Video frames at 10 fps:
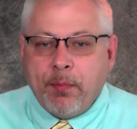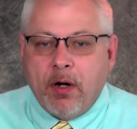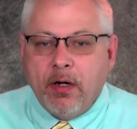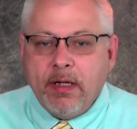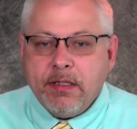
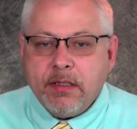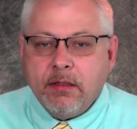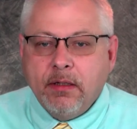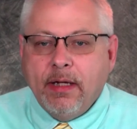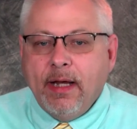parties,
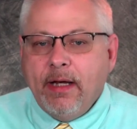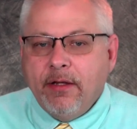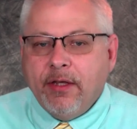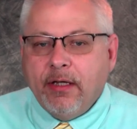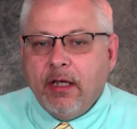
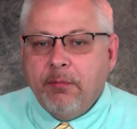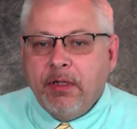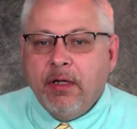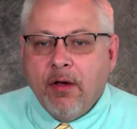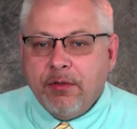anything can
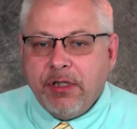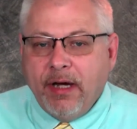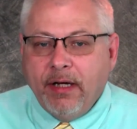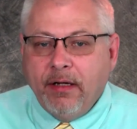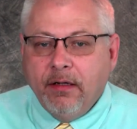be
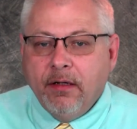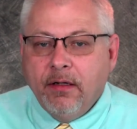negotiated.